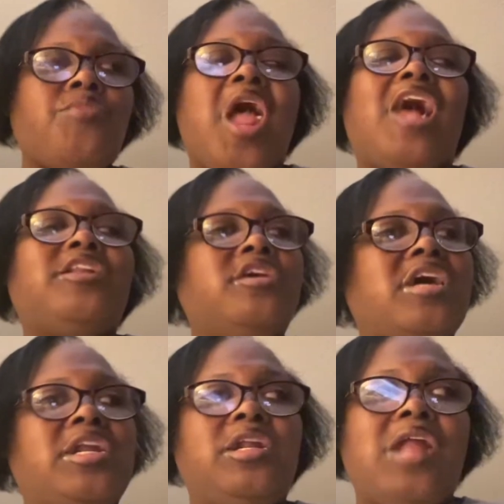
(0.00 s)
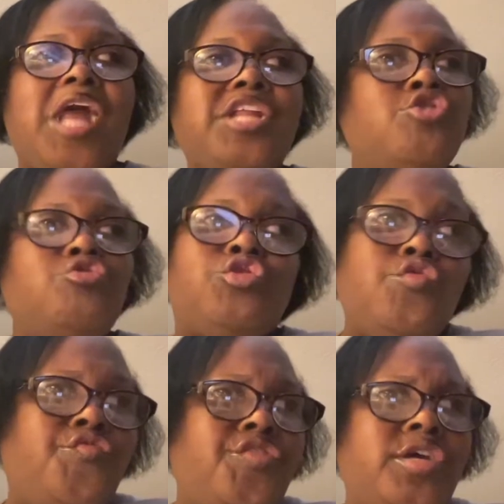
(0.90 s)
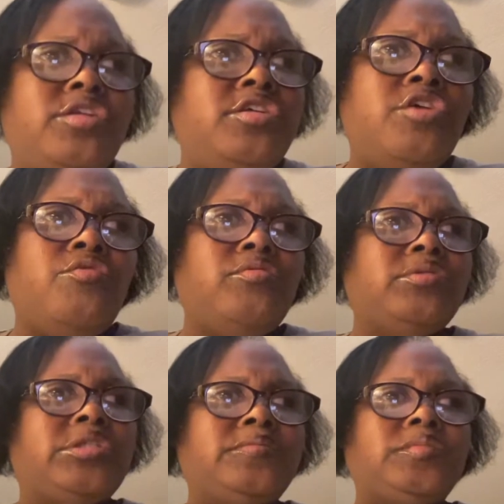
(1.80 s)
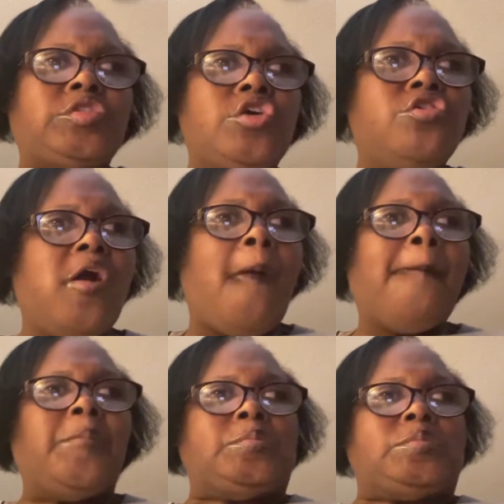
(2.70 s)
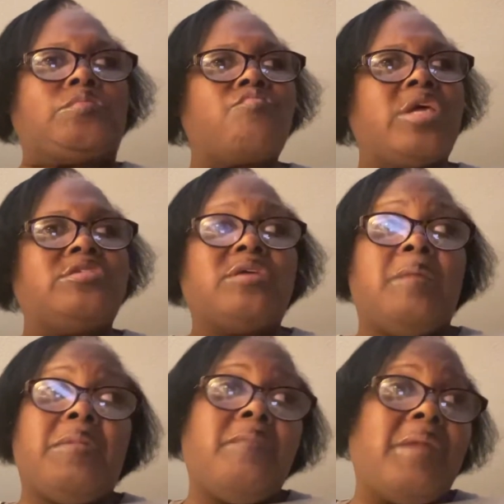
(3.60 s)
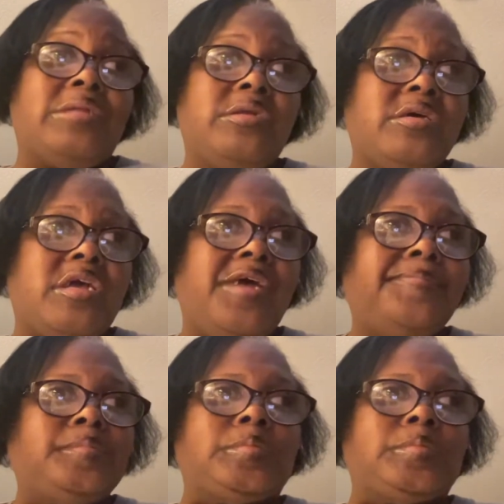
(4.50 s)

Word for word: I look at a lot of YouTube videos, you know. Some of them I look at.